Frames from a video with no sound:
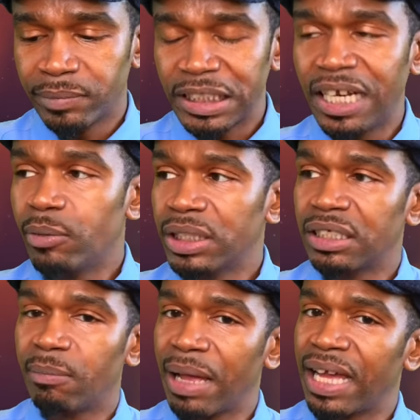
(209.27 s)
today
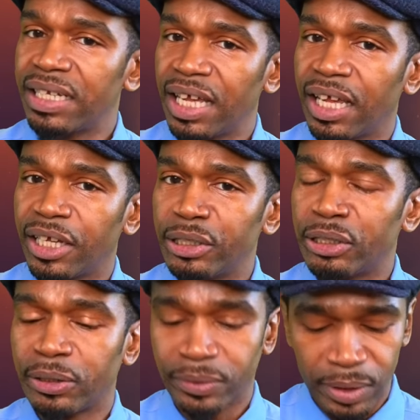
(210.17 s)
wasn't a bad day, you
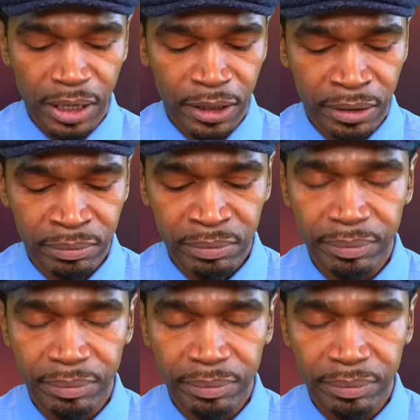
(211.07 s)
know.